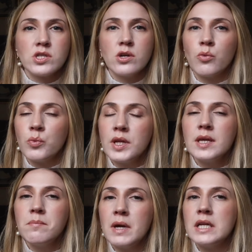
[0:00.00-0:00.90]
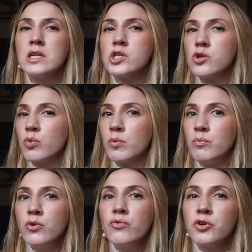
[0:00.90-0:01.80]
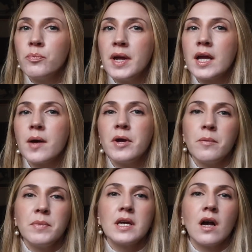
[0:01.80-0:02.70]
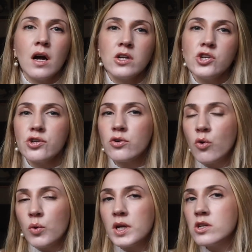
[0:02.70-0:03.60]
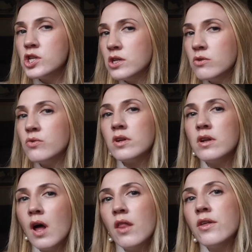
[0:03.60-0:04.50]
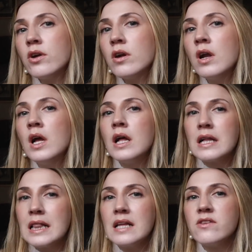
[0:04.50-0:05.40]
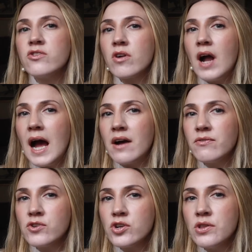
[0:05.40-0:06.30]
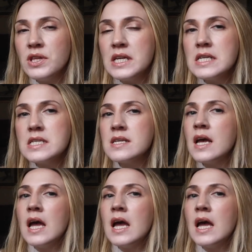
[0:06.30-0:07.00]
They're really meant to remove your makeup, and because you're going to use another cleanser after this,